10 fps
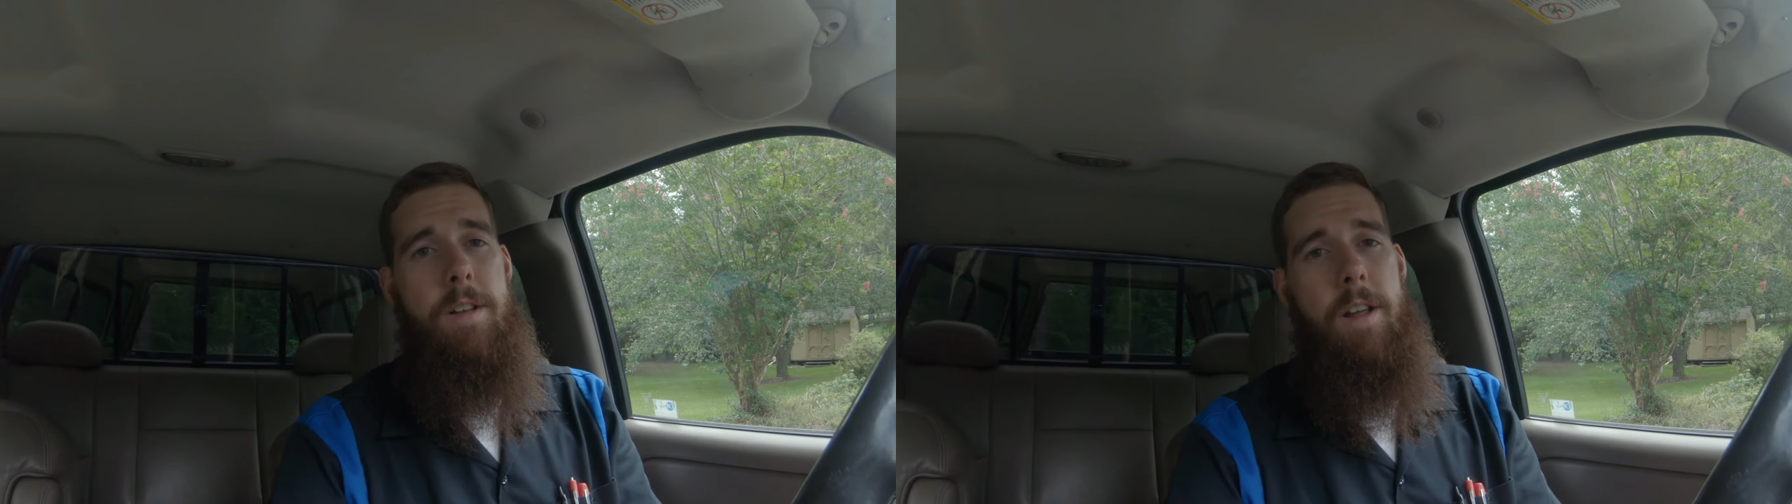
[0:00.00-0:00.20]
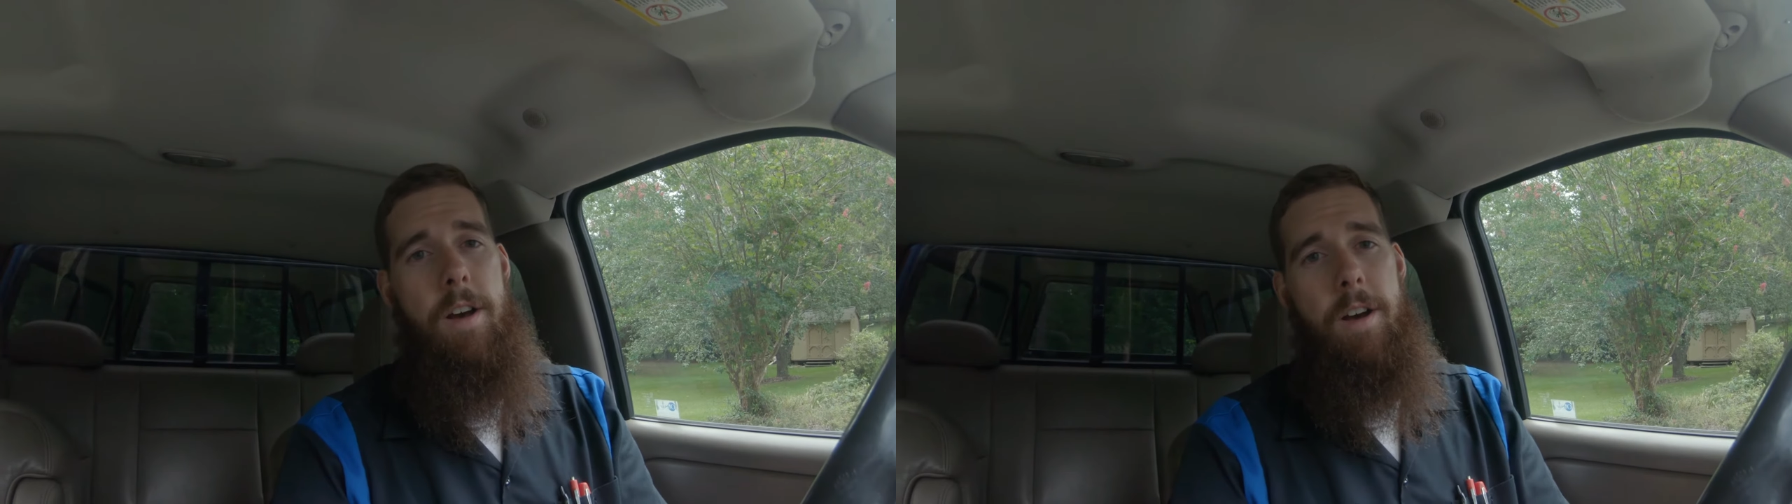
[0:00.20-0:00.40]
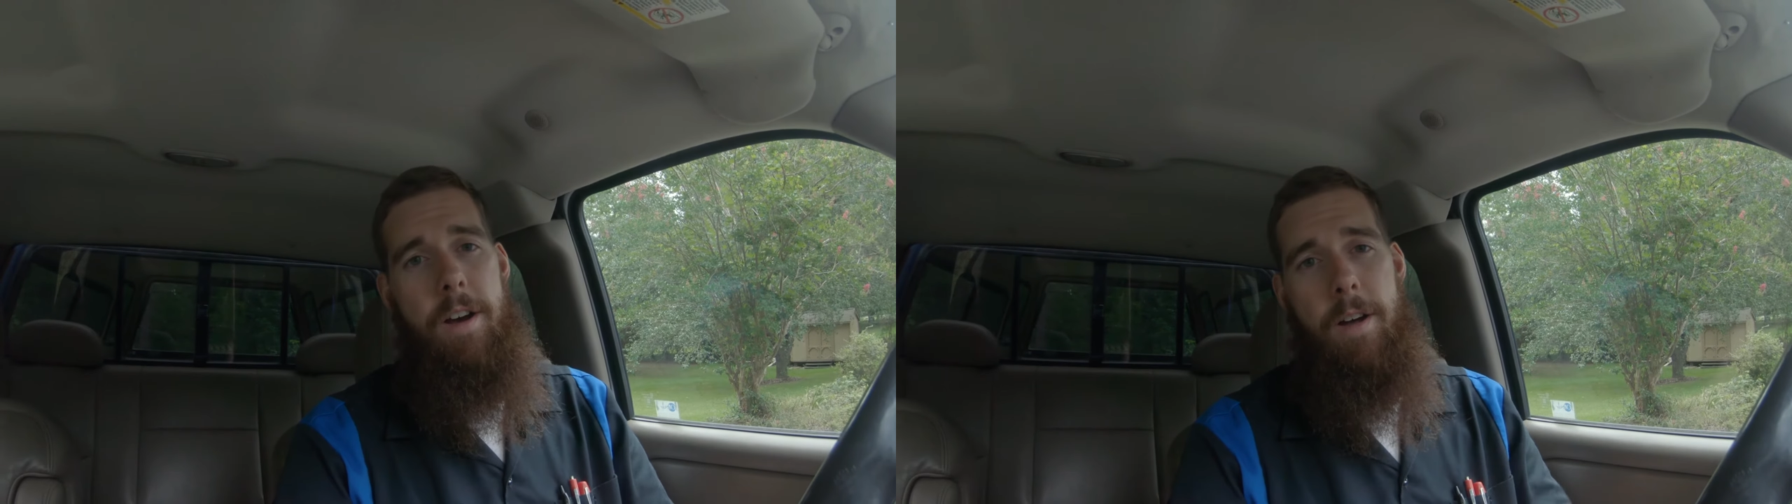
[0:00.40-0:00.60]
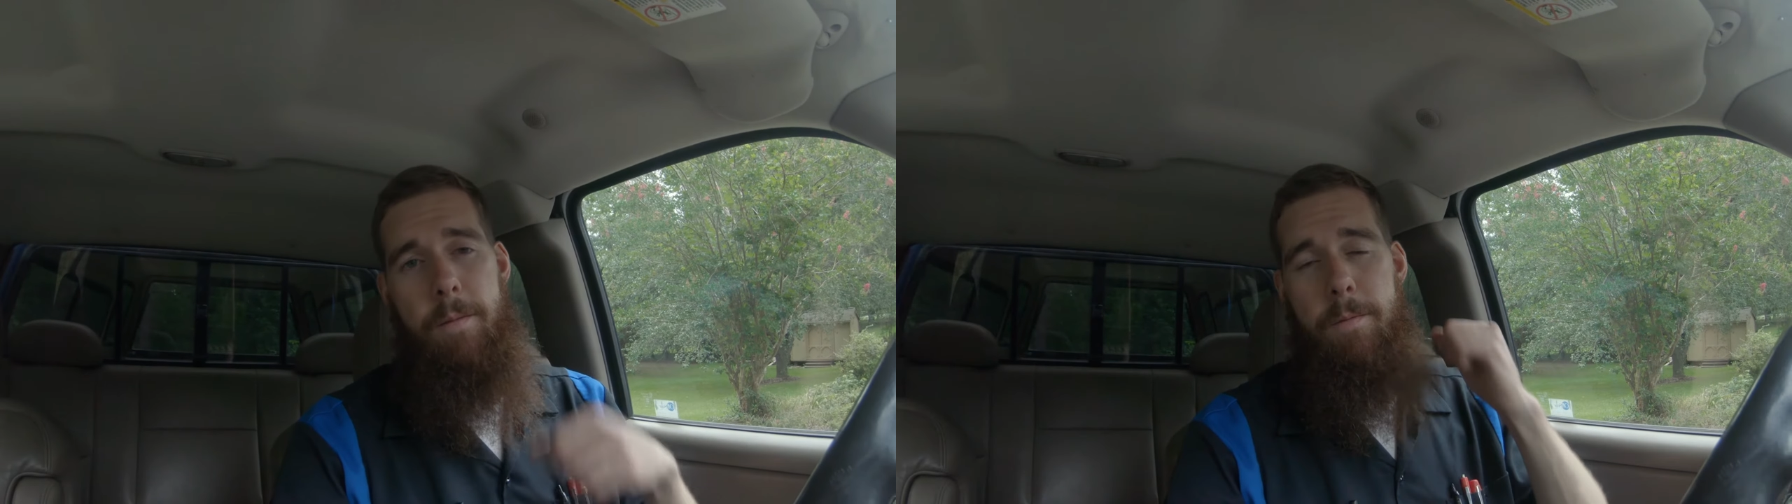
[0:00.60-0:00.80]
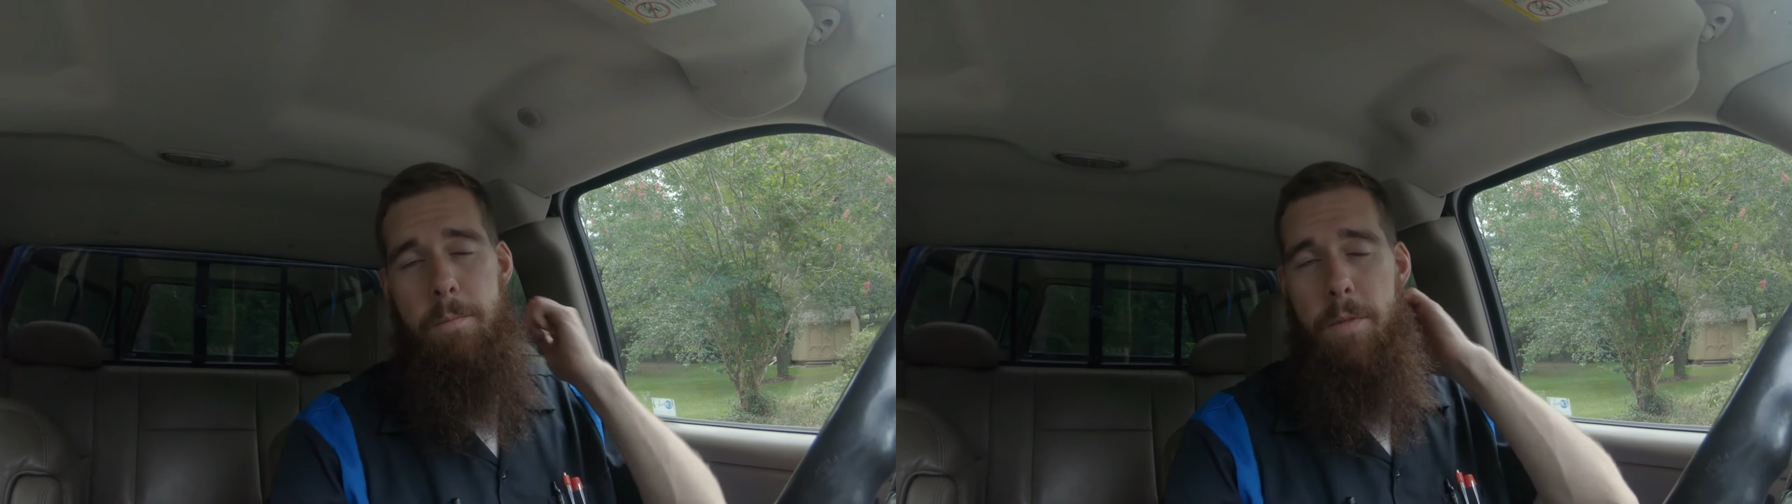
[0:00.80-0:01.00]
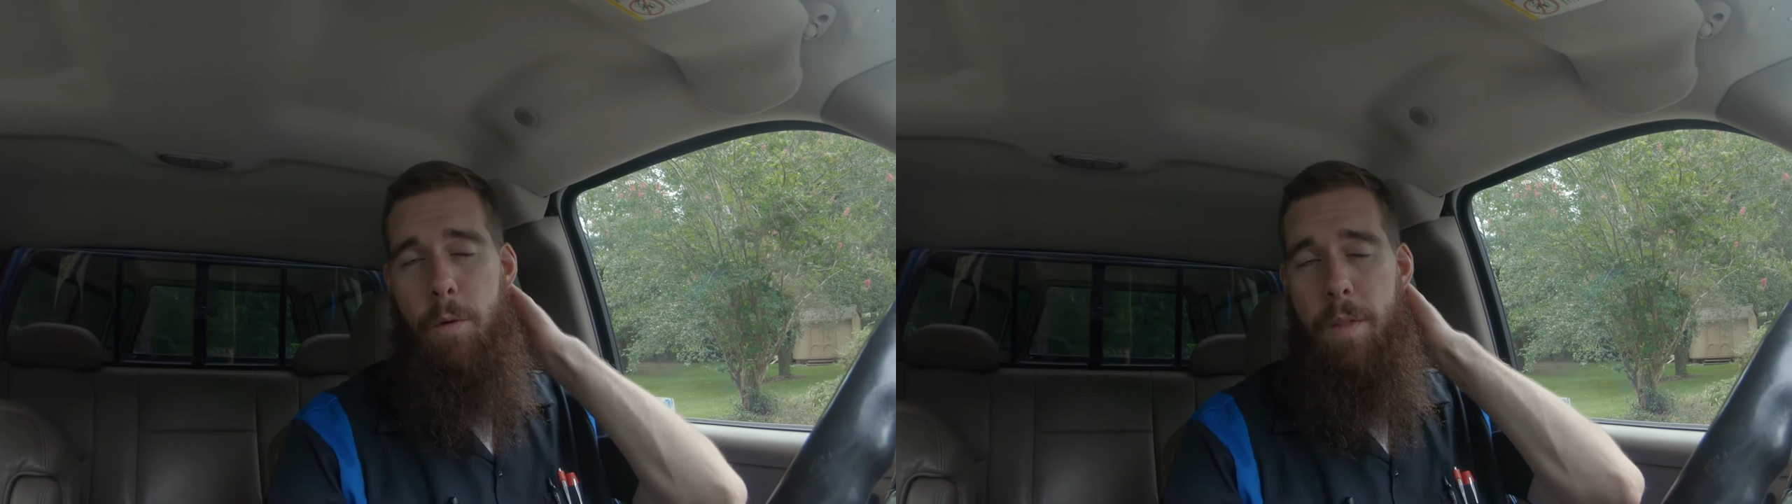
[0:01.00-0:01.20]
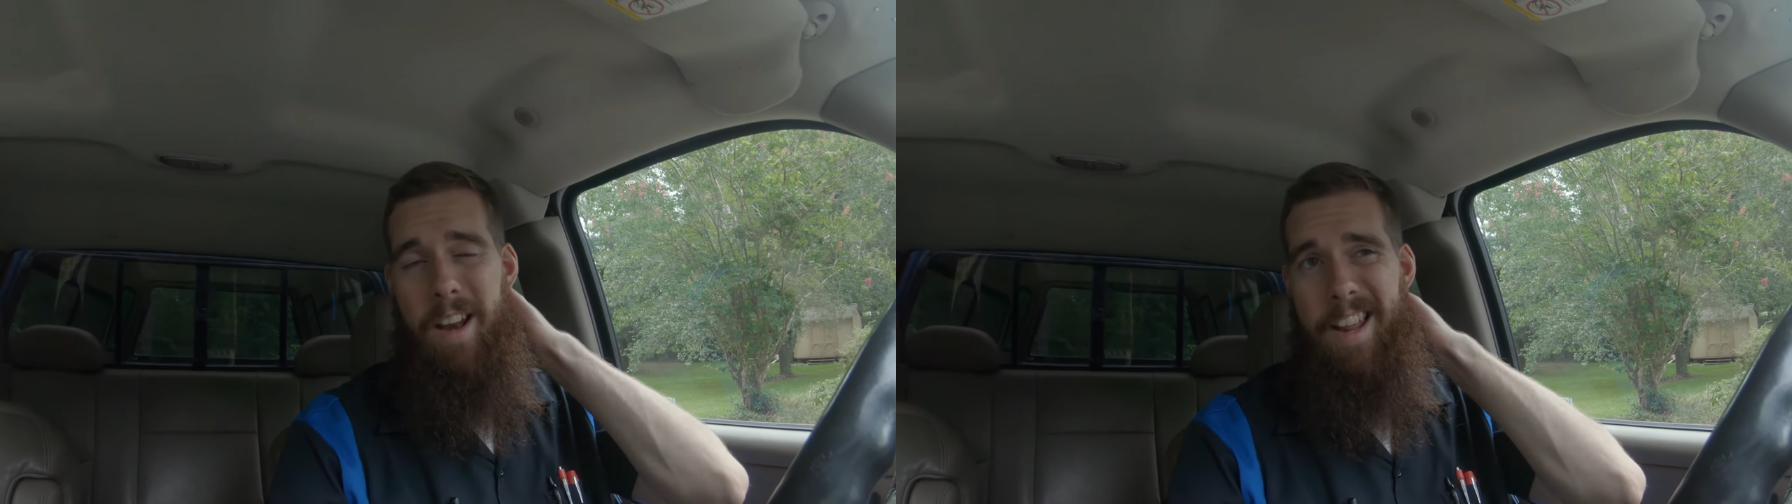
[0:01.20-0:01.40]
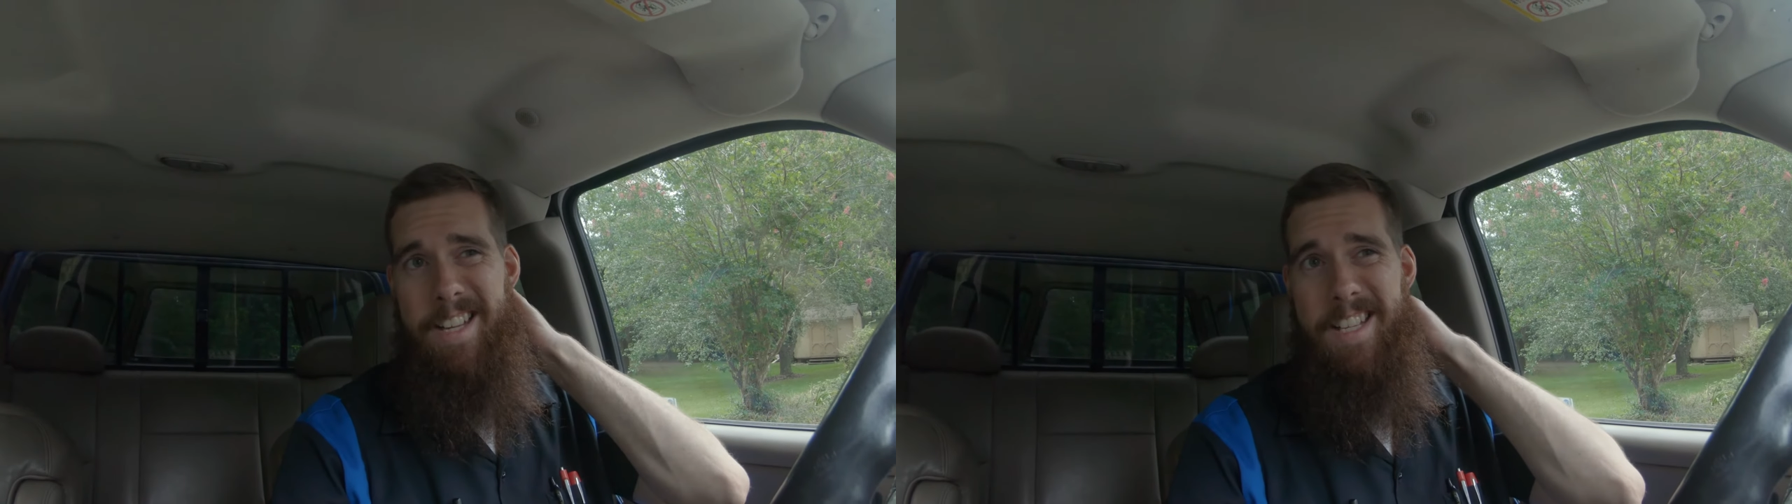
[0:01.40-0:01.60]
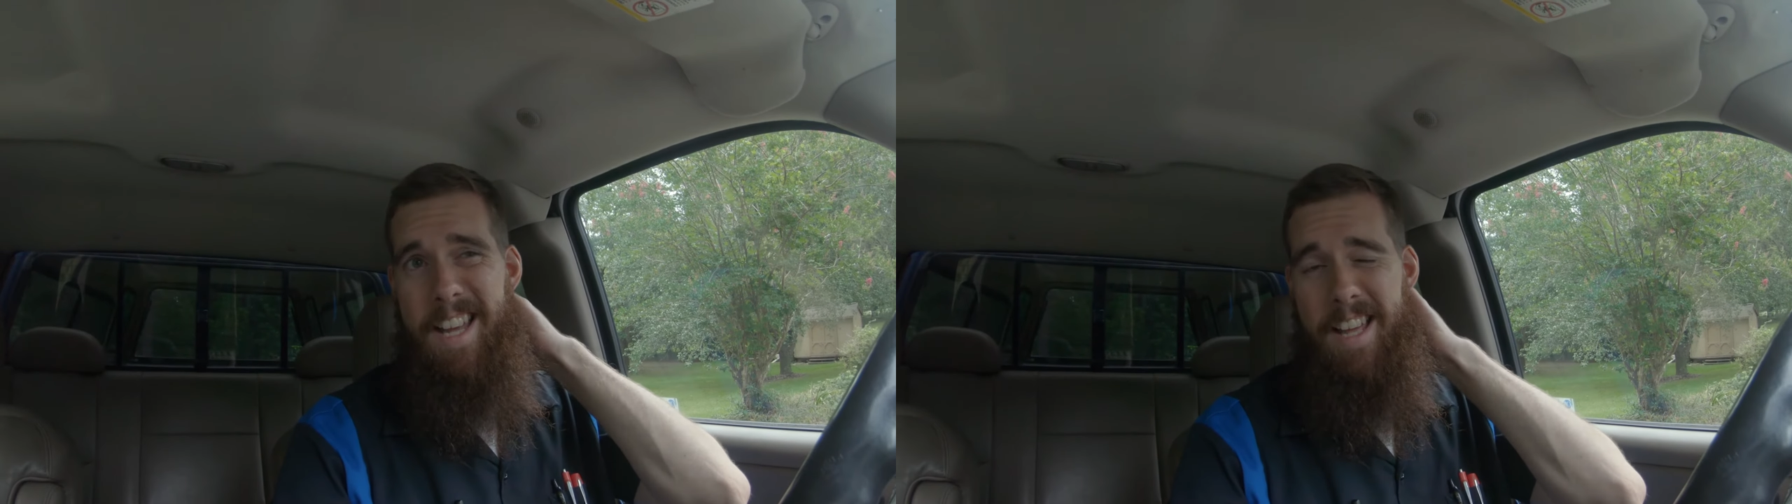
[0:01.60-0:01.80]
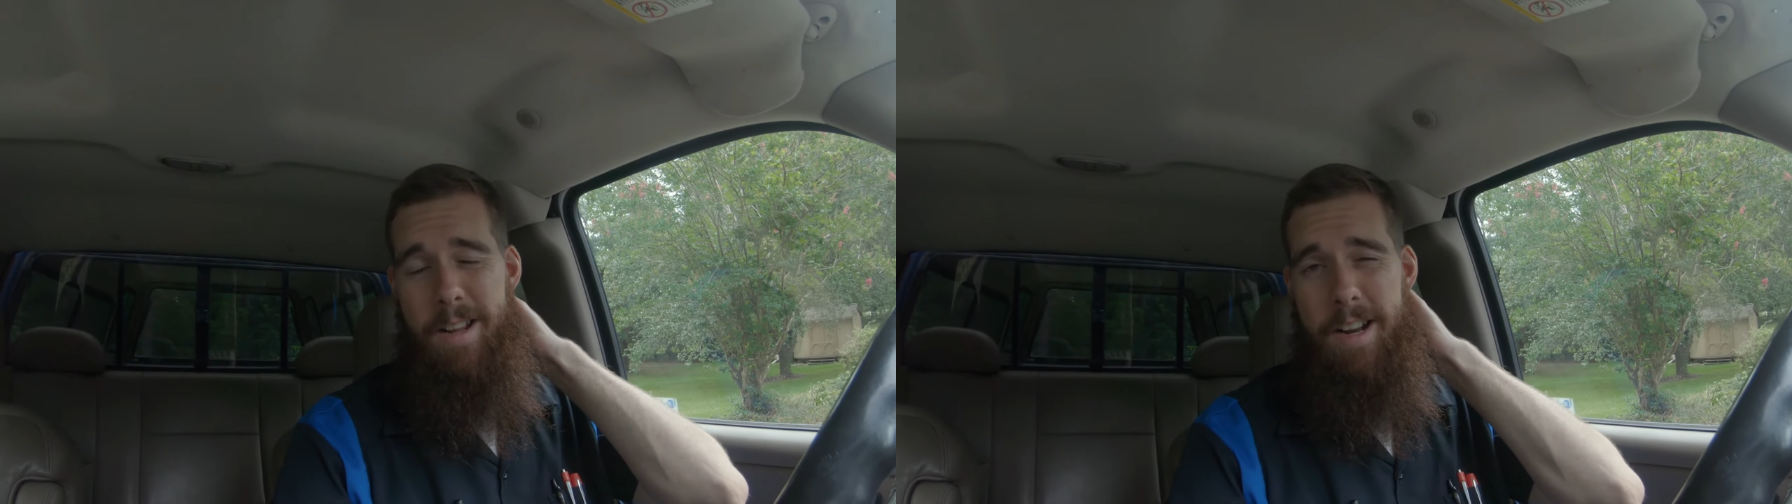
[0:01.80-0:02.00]
it before they let it
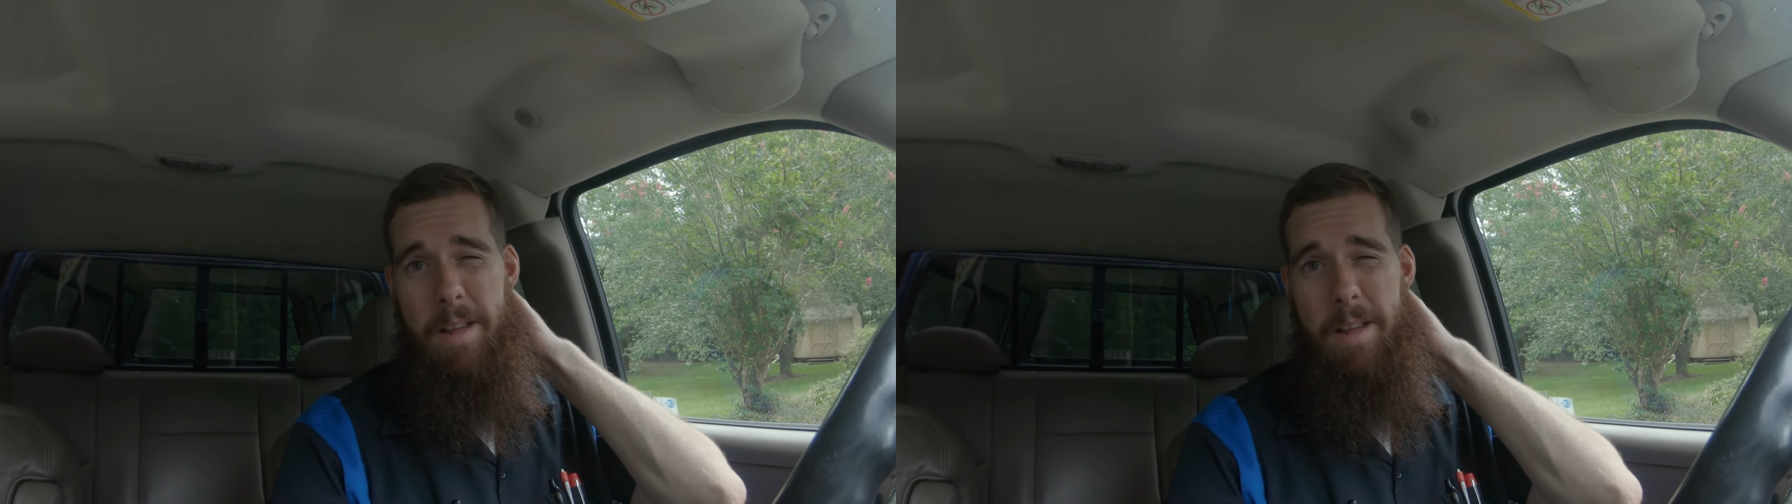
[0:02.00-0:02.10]
set.